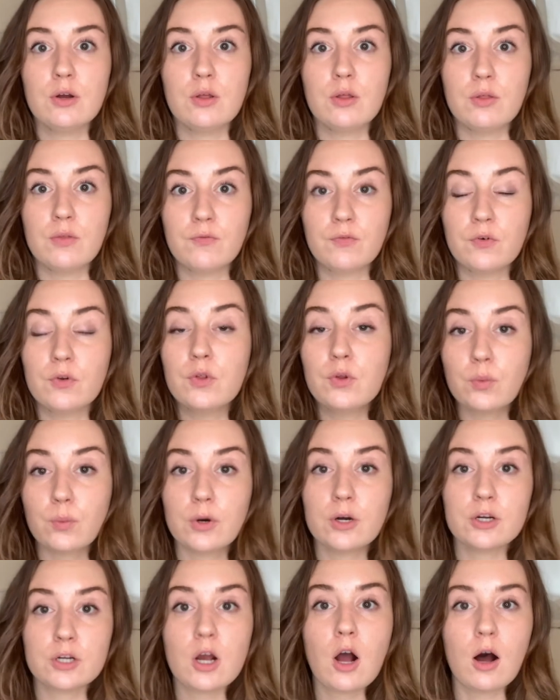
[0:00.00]
for the
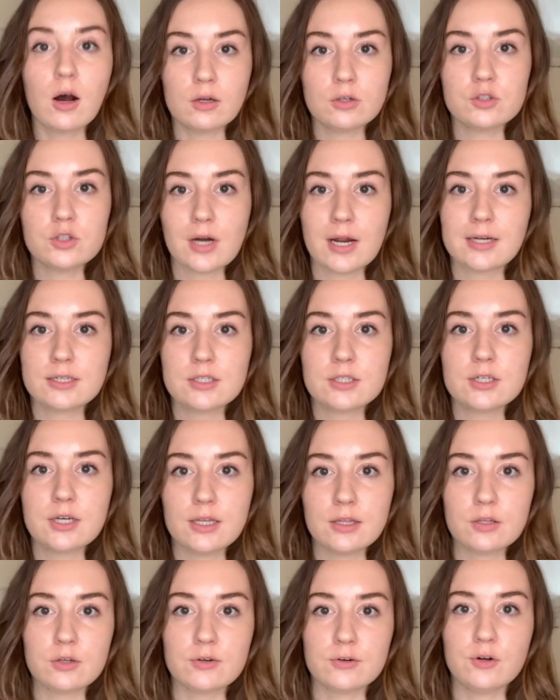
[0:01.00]
word contractor
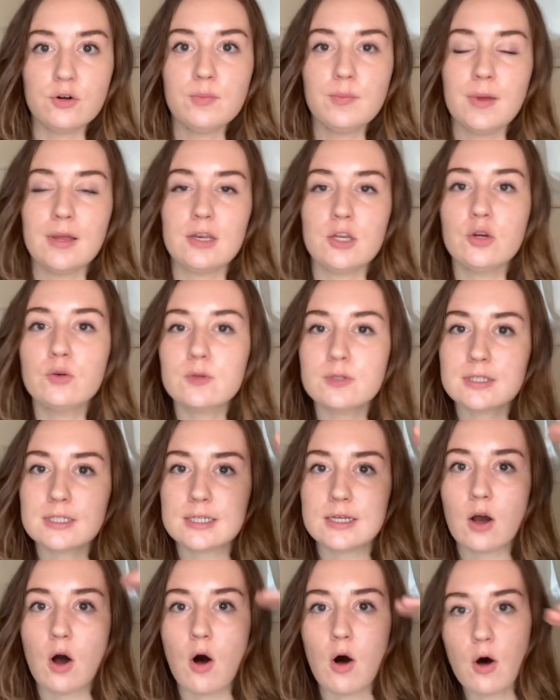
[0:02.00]
in the group and you will
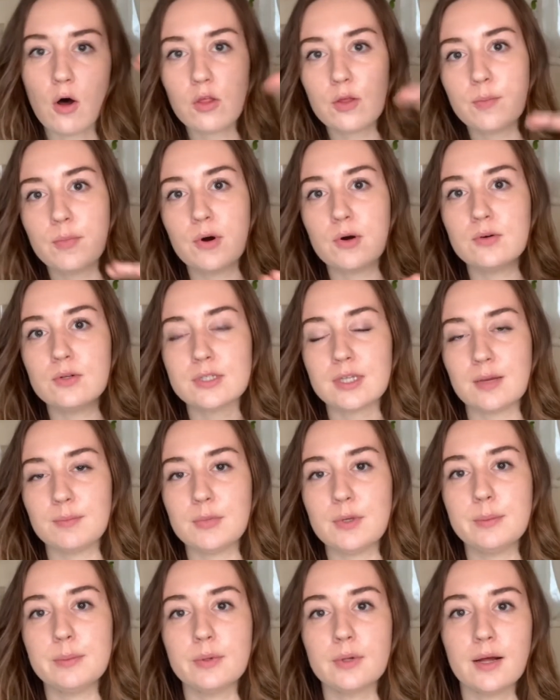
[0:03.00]
see all the posts that
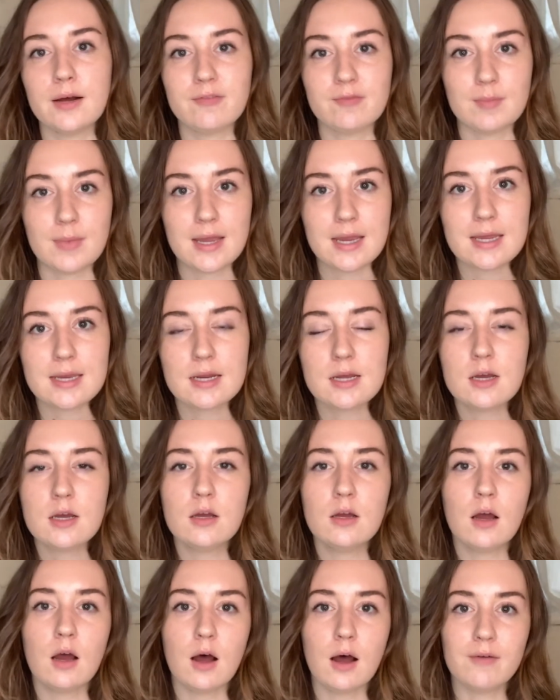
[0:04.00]
people have made
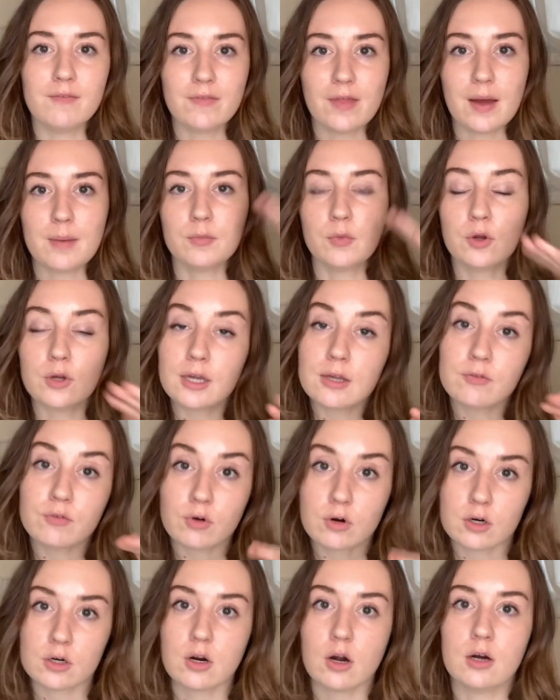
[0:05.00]
of them looking
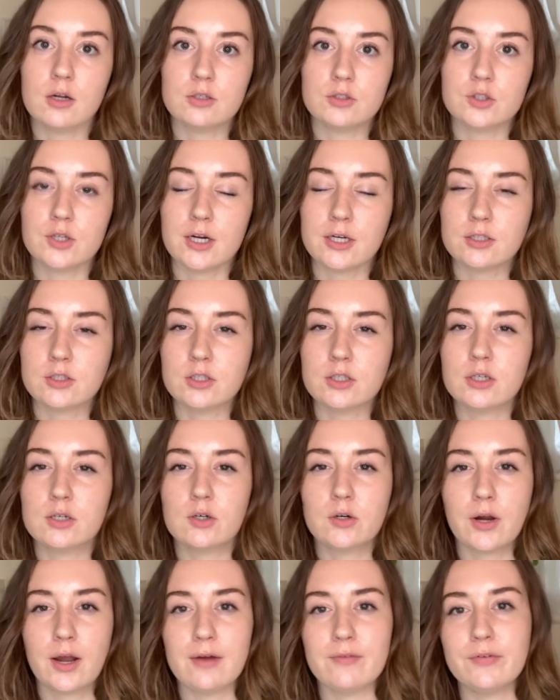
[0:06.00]
for a contractor
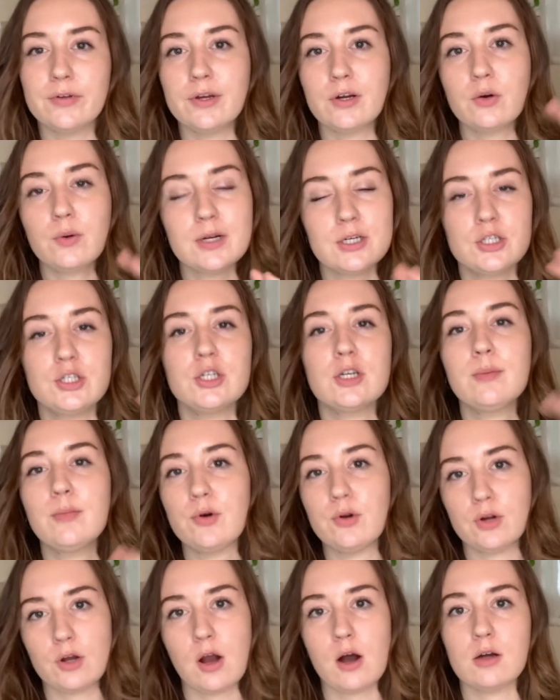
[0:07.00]
or having a question
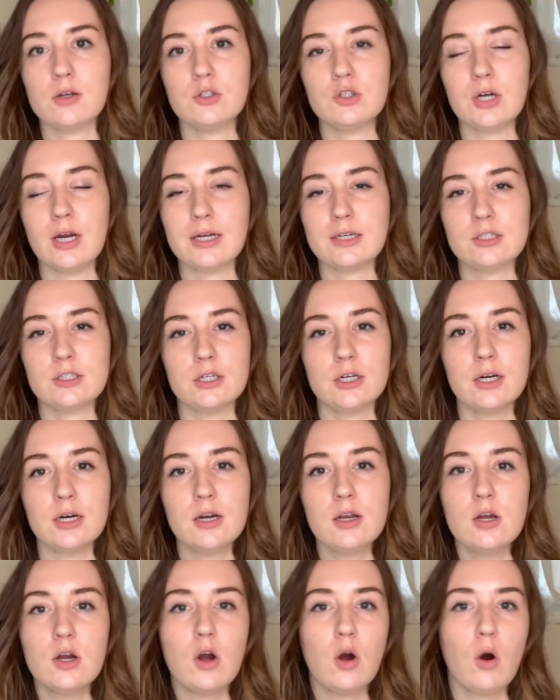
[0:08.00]
about a contractor
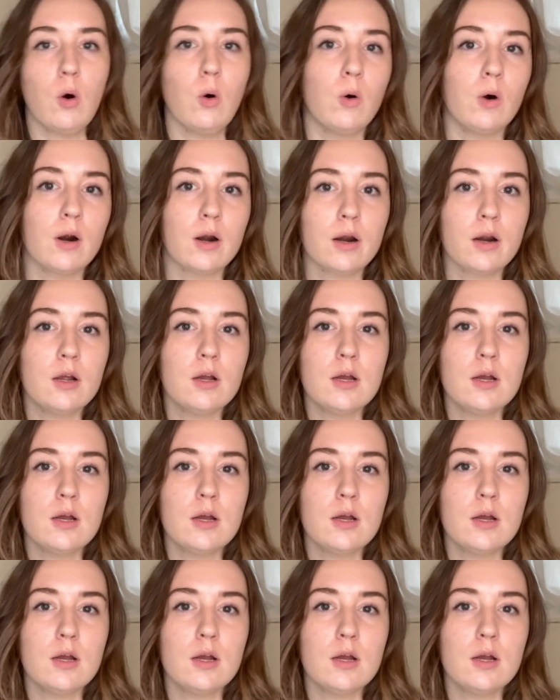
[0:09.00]
or